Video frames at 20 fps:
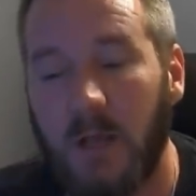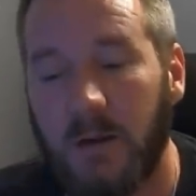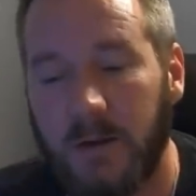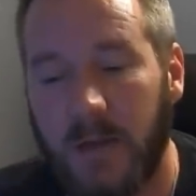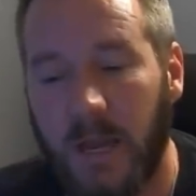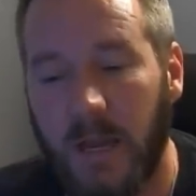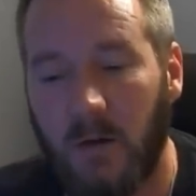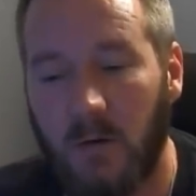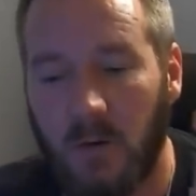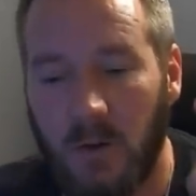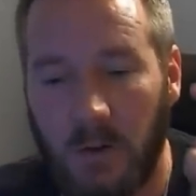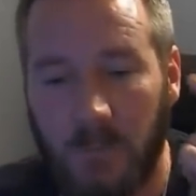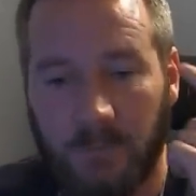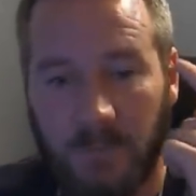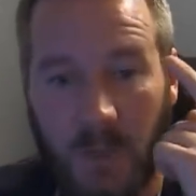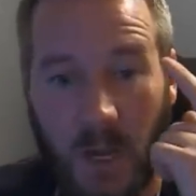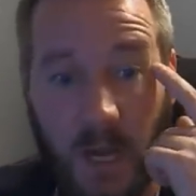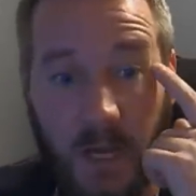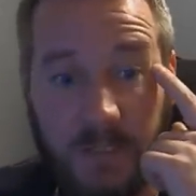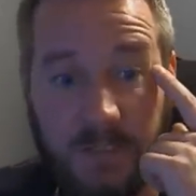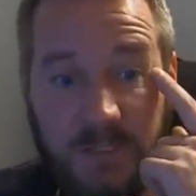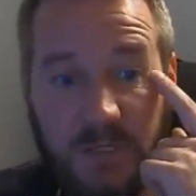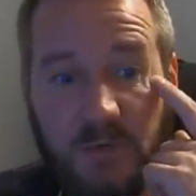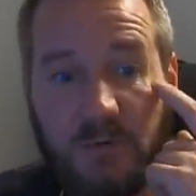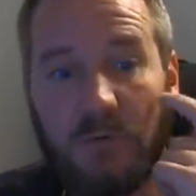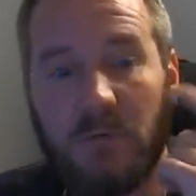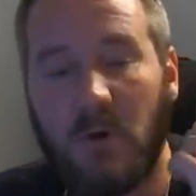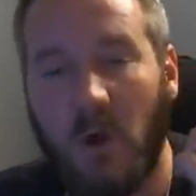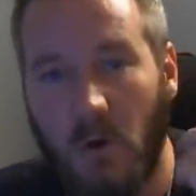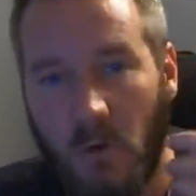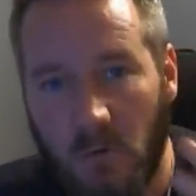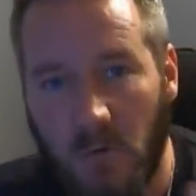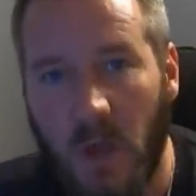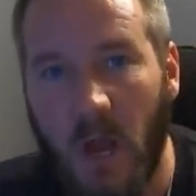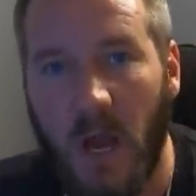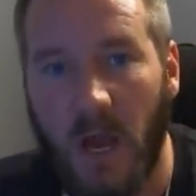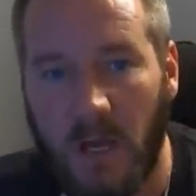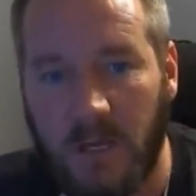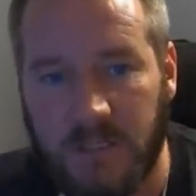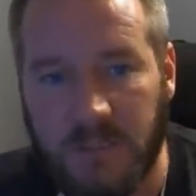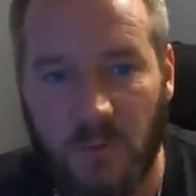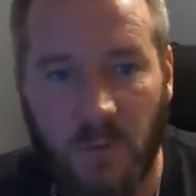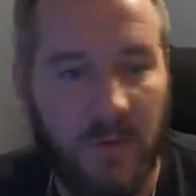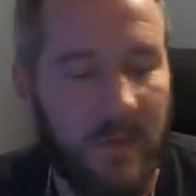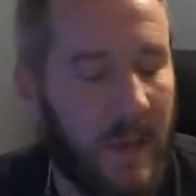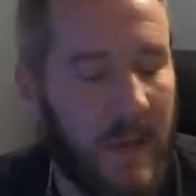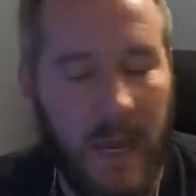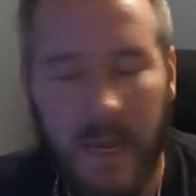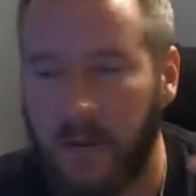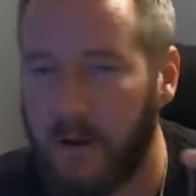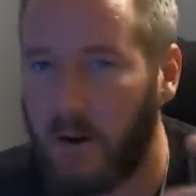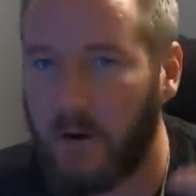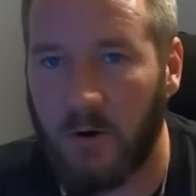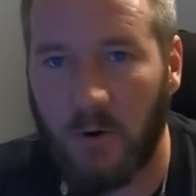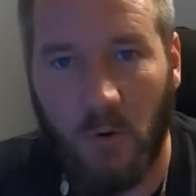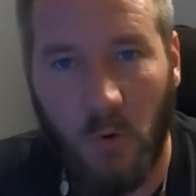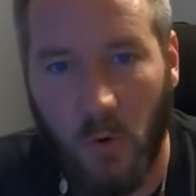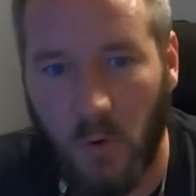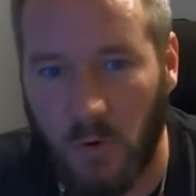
Now, I do know guys with 800